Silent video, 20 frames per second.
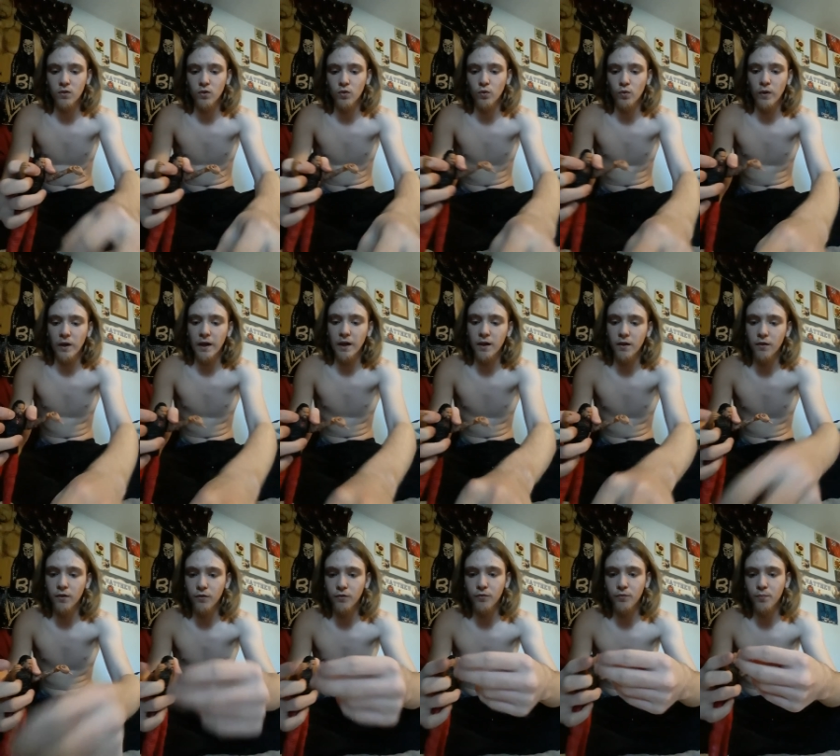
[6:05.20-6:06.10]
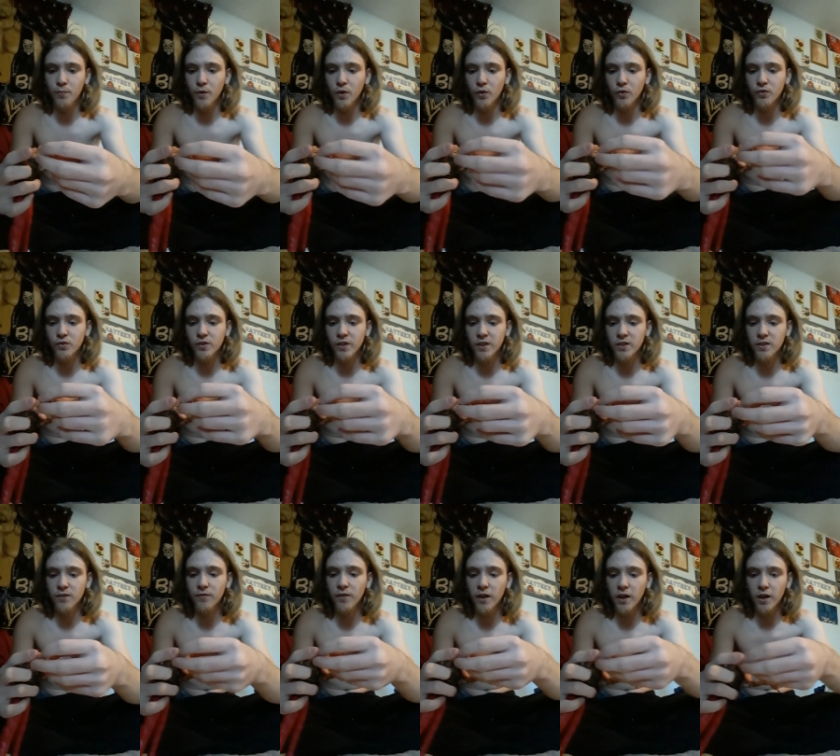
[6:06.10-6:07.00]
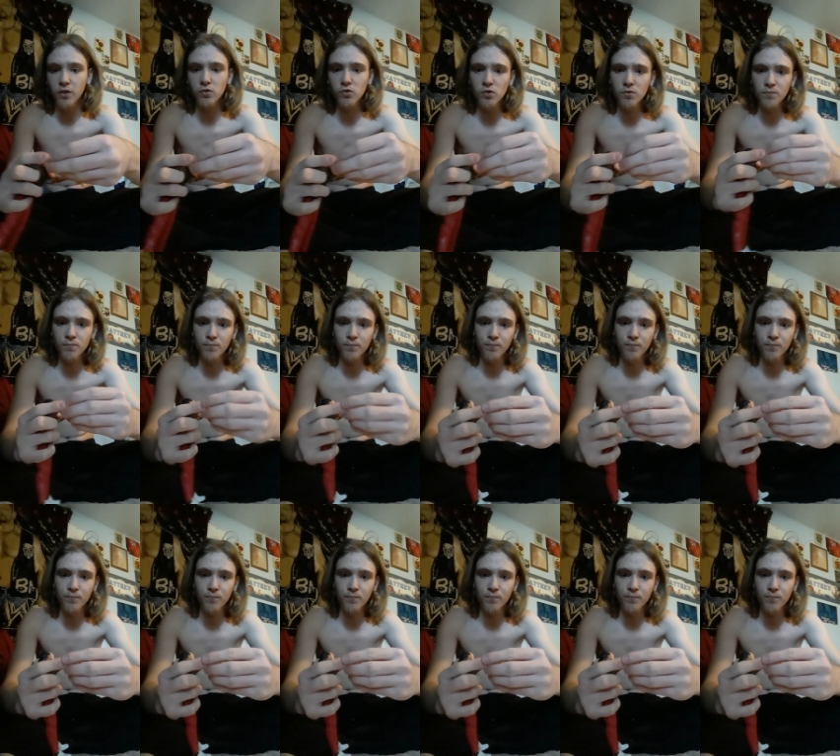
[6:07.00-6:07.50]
you have both sets of hands.